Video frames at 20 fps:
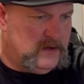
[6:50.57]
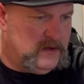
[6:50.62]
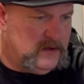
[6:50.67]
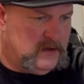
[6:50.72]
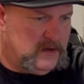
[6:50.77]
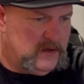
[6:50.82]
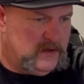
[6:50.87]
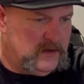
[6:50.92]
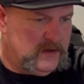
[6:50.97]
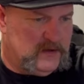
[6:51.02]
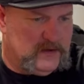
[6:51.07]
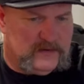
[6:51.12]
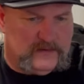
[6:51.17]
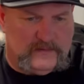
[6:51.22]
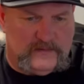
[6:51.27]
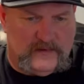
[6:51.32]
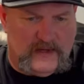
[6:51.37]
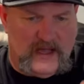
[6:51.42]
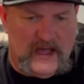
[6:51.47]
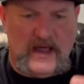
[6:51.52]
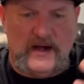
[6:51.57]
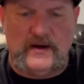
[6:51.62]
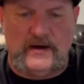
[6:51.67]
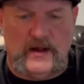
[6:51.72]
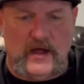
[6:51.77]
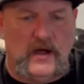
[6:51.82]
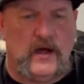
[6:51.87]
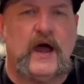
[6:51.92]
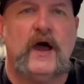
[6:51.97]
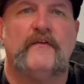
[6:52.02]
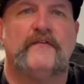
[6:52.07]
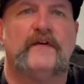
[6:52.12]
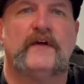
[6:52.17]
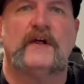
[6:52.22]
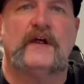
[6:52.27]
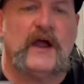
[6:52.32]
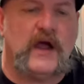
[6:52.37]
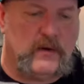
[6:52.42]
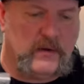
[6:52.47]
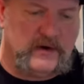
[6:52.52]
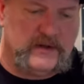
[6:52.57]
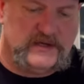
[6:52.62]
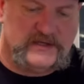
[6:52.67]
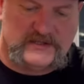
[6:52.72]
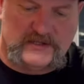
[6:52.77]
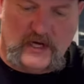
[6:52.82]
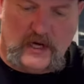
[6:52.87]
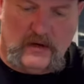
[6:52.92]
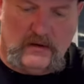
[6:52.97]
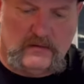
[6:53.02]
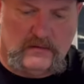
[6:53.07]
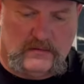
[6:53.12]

I don't know. I'll figure out where these go.